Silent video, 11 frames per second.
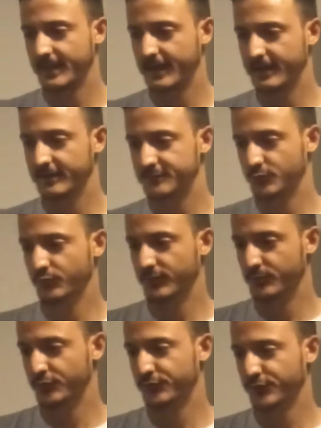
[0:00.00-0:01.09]
as we
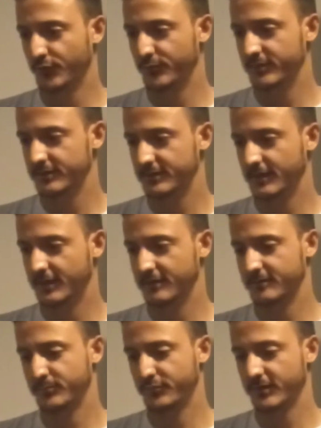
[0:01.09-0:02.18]
move forward
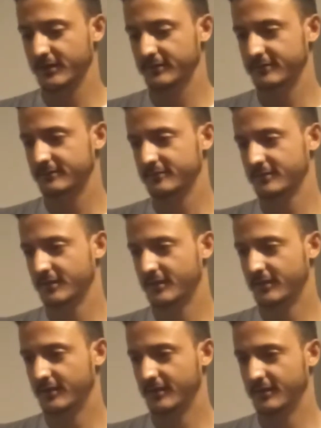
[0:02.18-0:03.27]
in price,
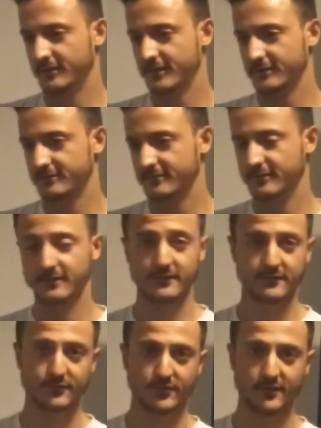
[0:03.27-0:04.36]
and that's an
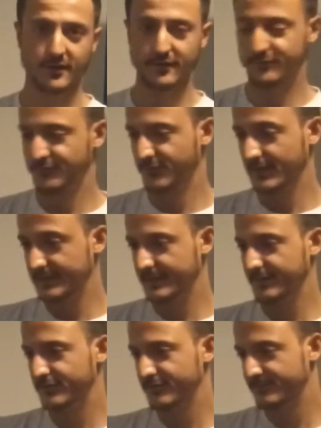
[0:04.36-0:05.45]
alert going off for
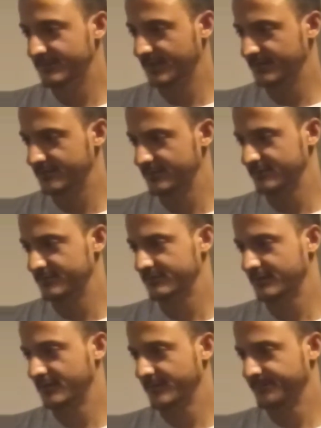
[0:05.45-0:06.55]
Ethereum that is
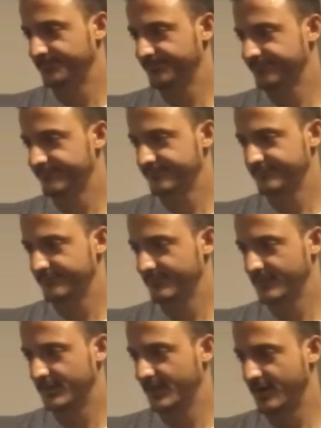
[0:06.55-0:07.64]

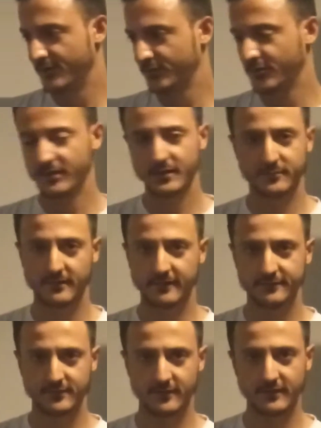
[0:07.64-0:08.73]
now going
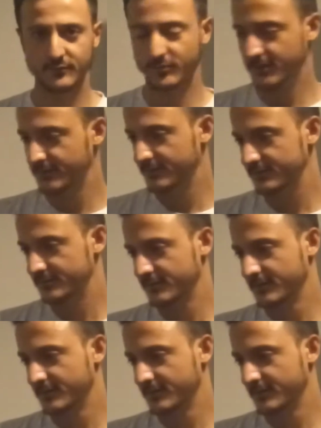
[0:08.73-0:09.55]
above 3200.